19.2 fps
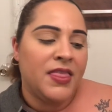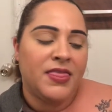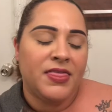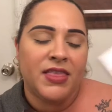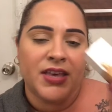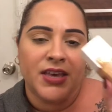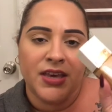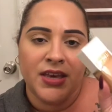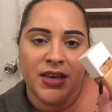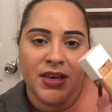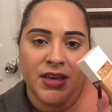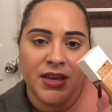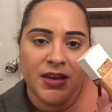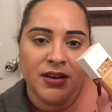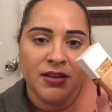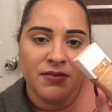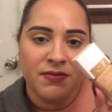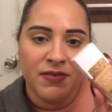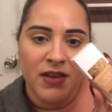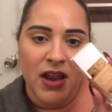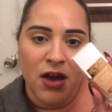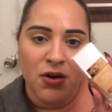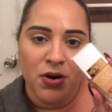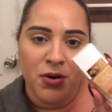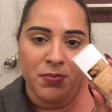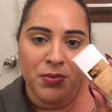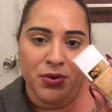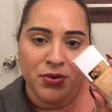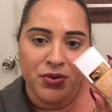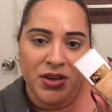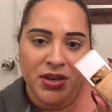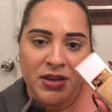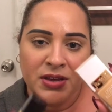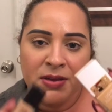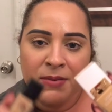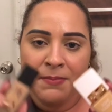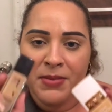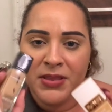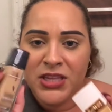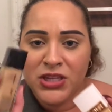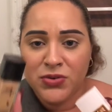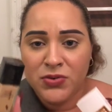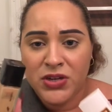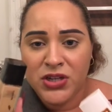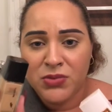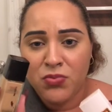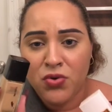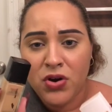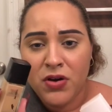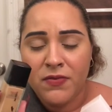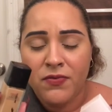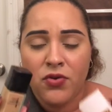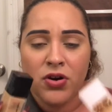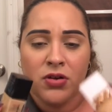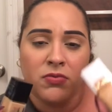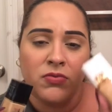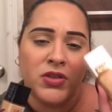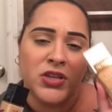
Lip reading: the Flower Beauty, but this one is more affordable.